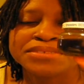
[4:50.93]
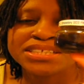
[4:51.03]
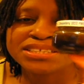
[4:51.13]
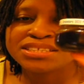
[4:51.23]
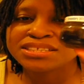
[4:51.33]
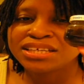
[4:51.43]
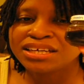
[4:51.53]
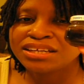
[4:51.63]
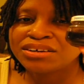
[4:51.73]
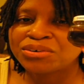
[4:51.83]
This is
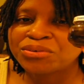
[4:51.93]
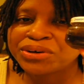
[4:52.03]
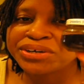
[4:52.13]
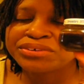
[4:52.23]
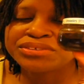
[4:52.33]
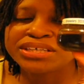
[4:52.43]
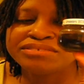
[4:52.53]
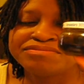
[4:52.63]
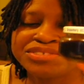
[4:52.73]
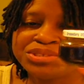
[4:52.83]
an oil
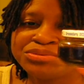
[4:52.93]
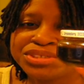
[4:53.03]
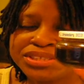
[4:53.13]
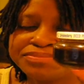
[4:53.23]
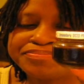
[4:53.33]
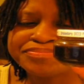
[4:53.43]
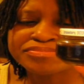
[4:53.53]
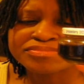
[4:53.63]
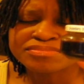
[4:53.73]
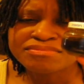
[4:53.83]
infusion,
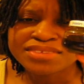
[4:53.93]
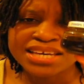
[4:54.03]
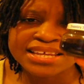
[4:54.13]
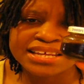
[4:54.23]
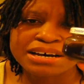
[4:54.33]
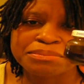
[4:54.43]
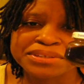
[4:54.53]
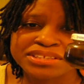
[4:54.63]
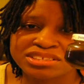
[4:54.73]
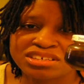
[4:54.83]
and then I
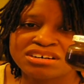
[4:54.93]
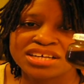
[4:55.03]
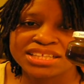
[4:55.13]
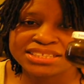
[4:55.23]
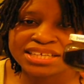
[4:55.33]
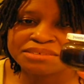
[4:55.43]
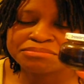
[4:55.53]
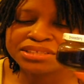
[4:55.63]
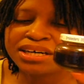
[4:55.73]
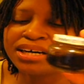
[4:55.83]
put this on the
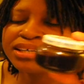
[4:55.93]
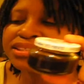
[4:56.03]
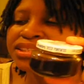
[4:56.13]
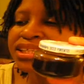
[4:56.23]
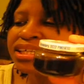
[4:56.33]
damp locks.